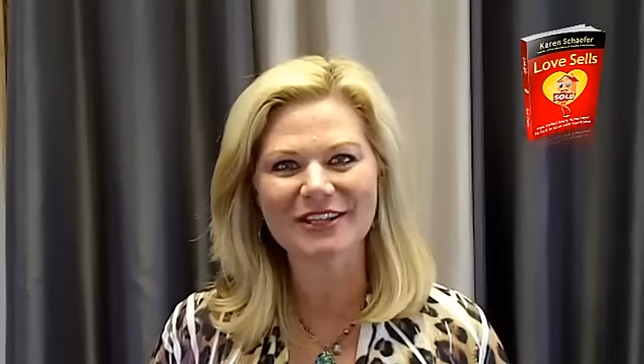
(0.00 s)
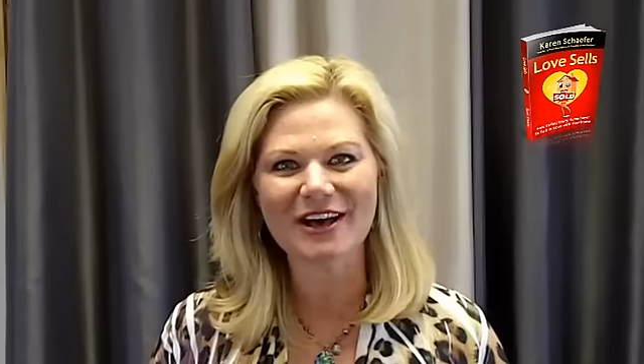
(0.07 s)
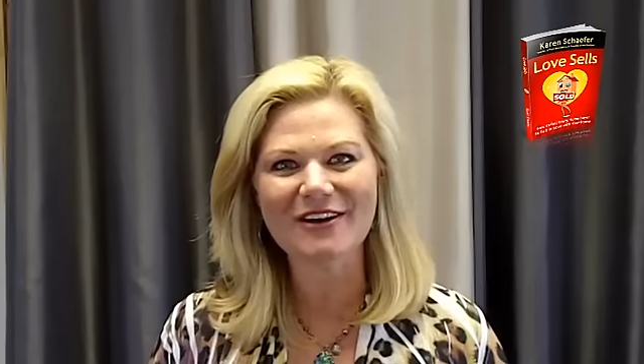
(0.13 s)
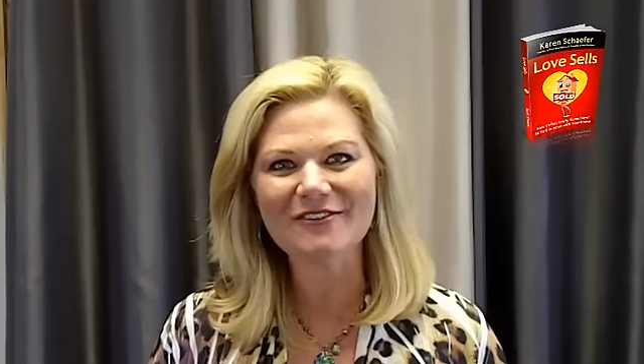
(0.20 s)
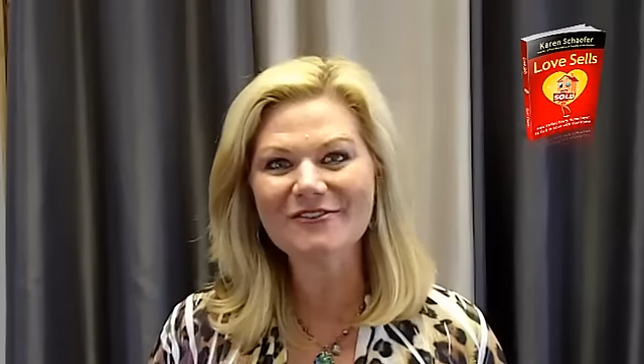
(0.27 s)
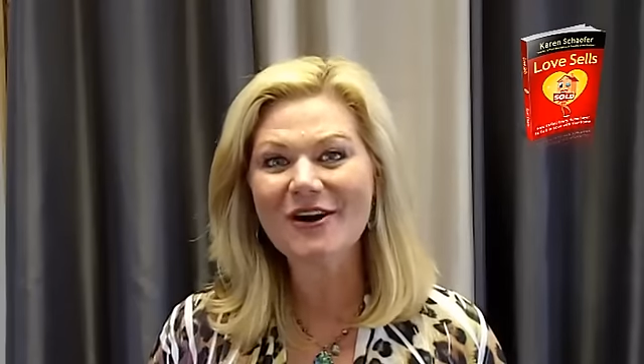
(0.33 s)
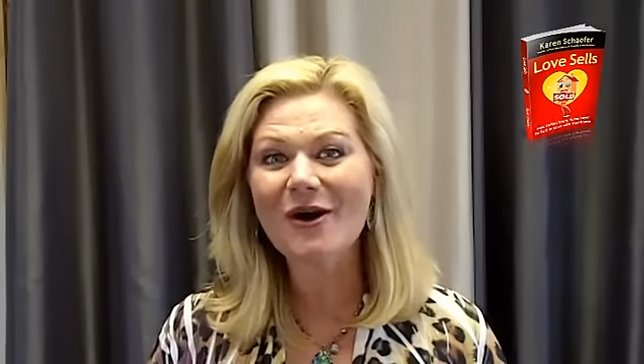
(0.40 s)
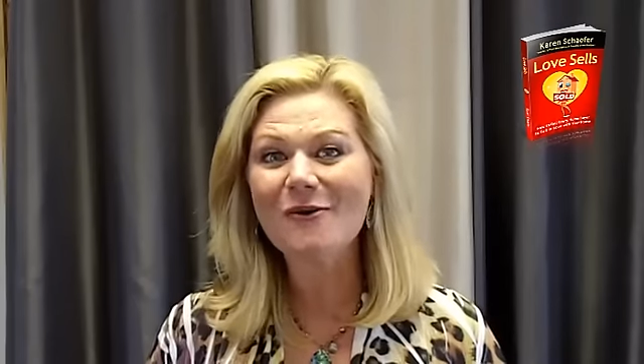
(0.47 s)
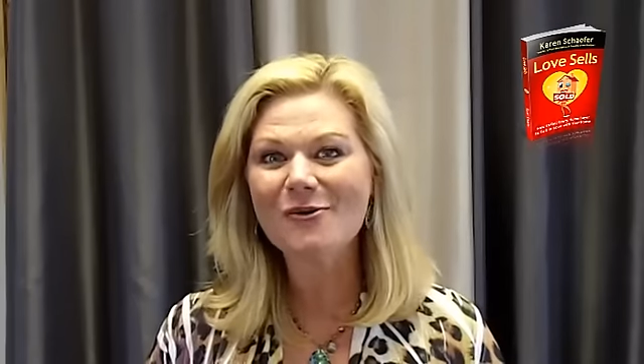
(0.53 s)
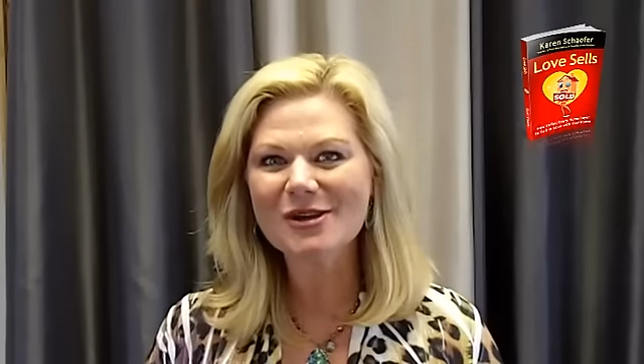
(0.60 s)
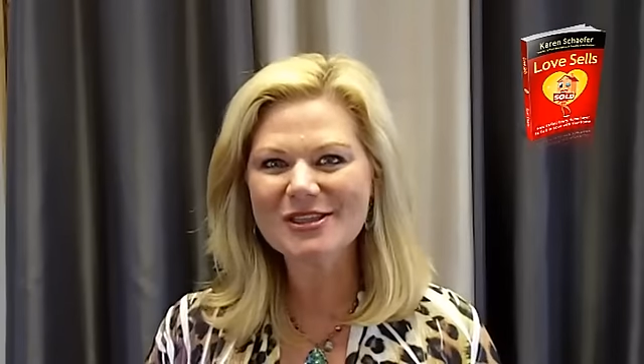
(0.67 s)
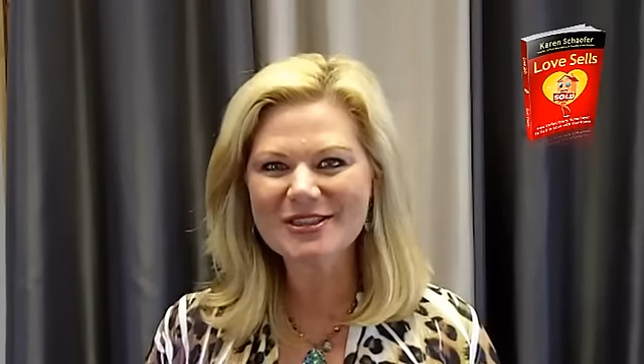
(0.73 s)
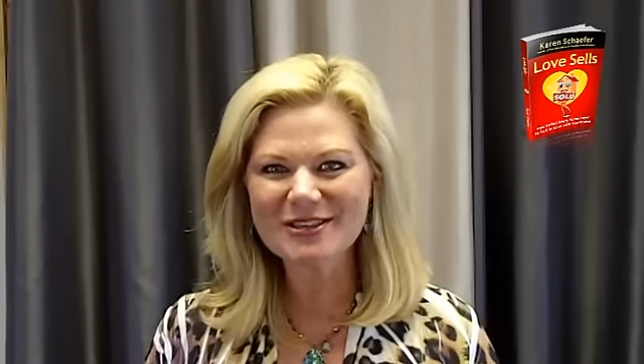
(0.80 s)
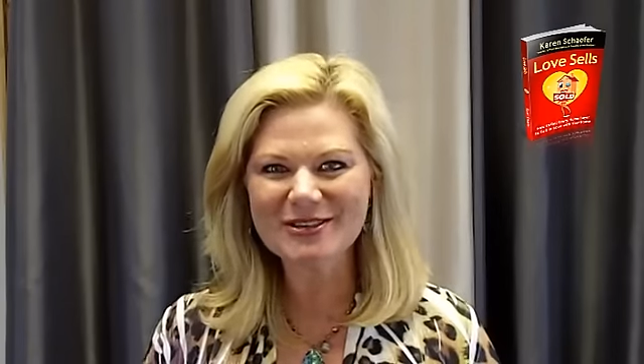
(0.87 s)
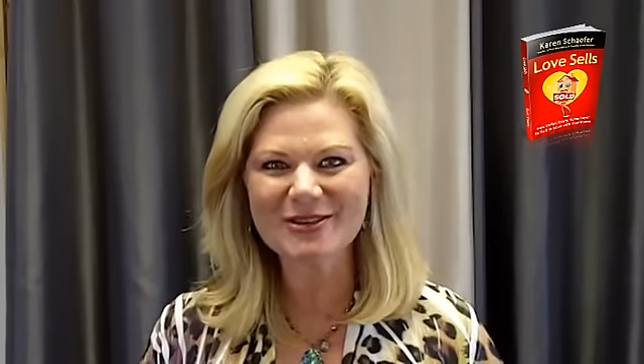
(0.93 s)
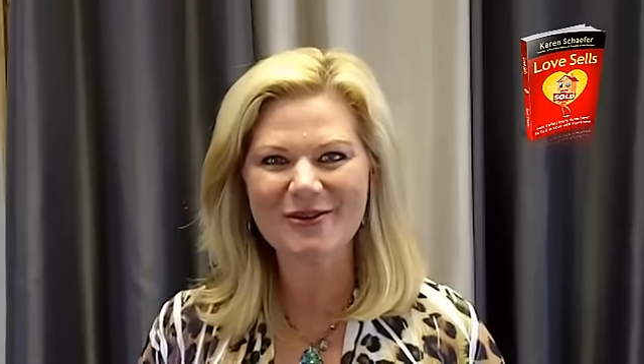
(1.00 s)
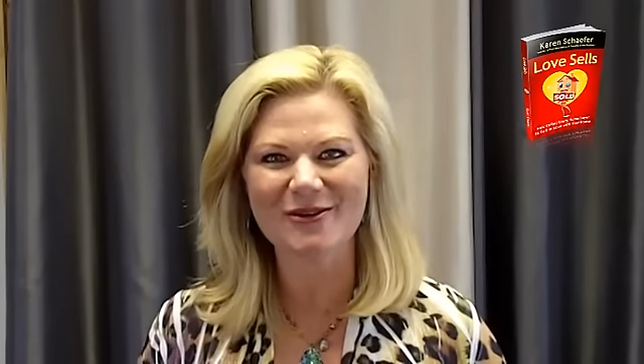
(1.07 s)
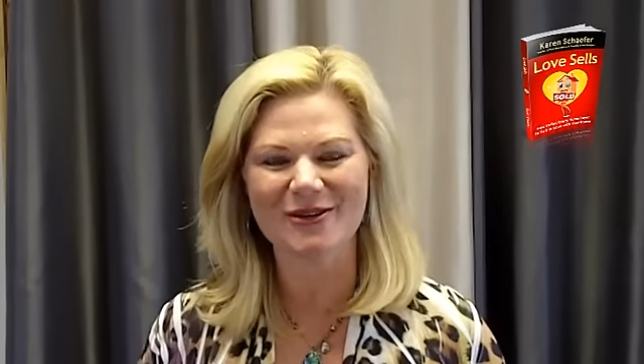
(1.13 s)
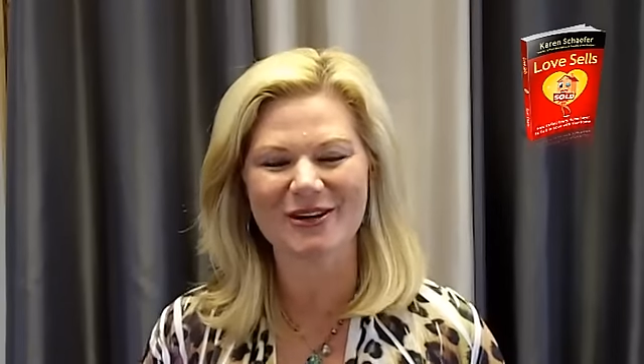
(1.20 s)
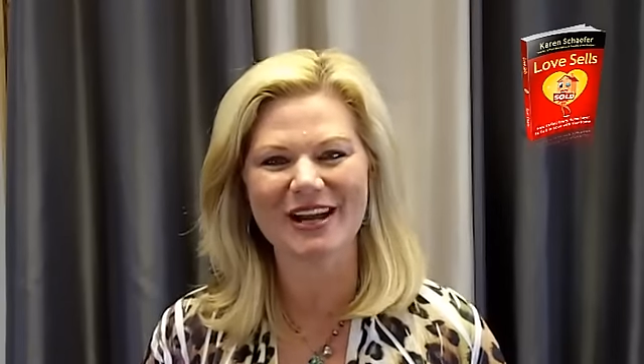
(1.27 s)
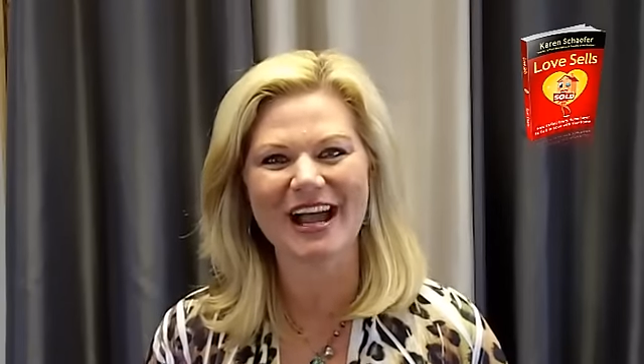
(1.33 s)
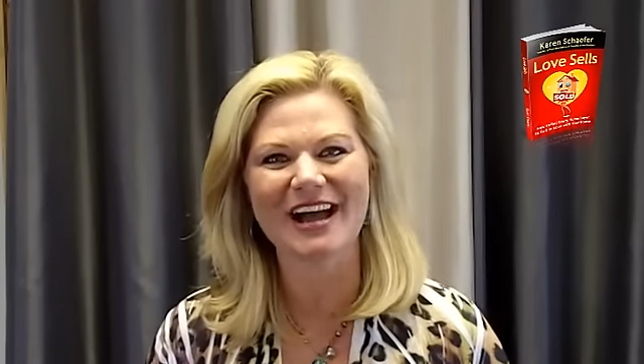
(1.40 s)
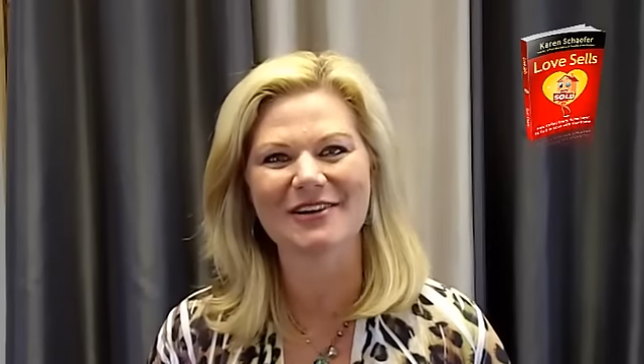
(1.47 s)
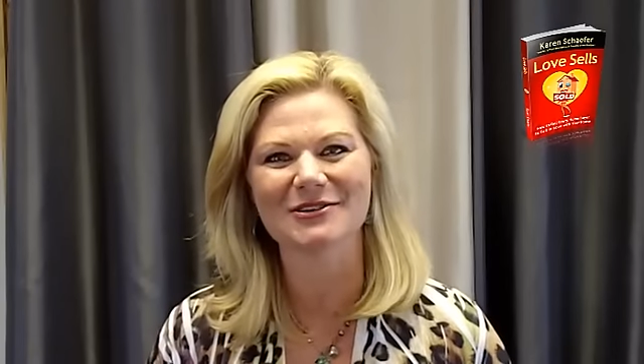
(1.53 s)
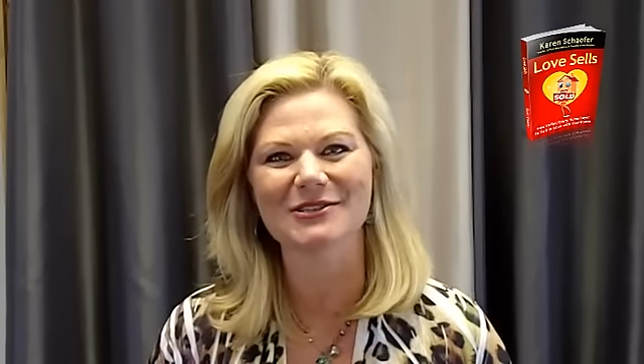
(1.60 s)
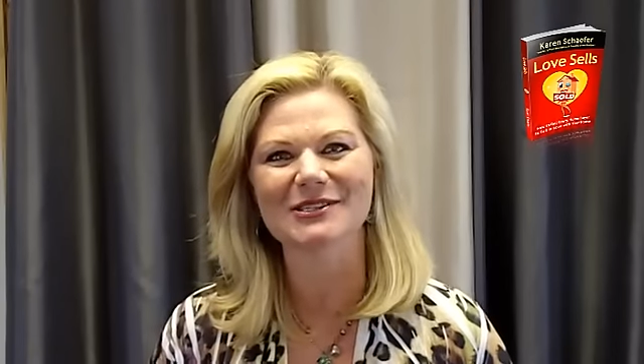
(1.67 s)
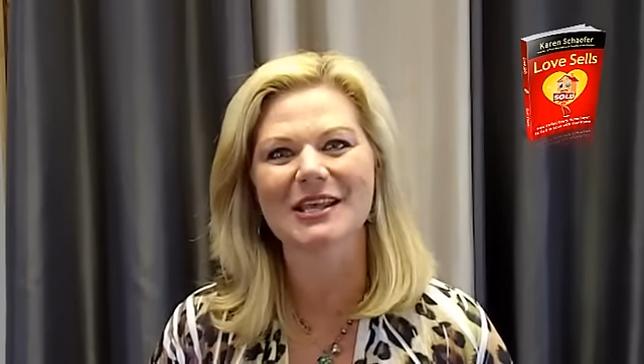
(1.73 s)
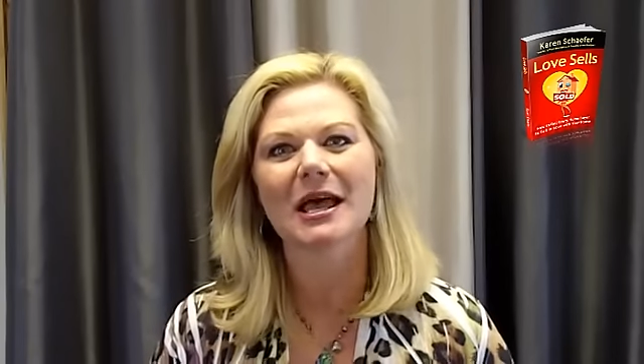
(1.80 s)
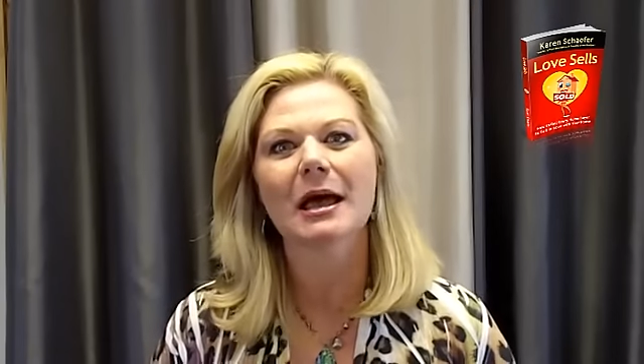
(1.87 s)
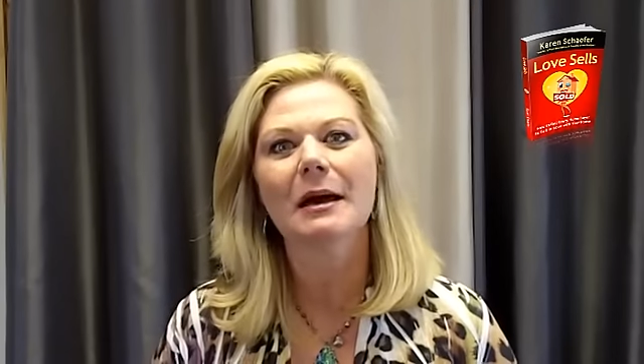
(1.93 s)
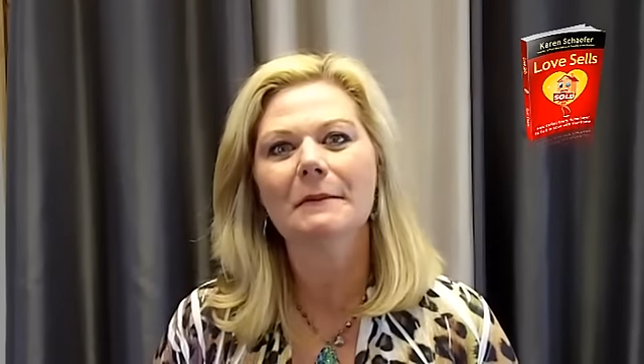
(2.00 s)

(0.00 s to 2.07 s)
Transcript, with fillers: Love with Your House.